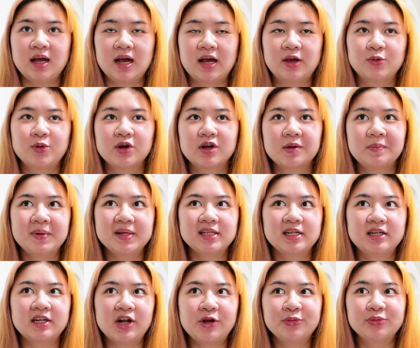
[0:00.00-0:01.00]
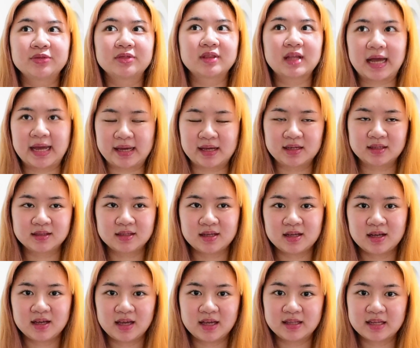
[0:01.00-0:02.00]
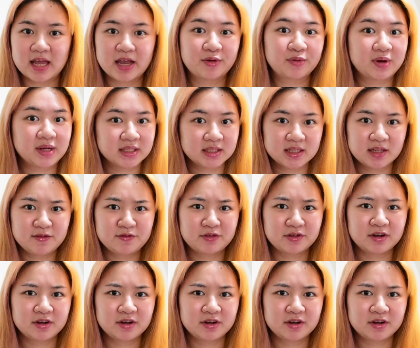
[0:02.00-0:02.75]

I woke up at around 9 and I rested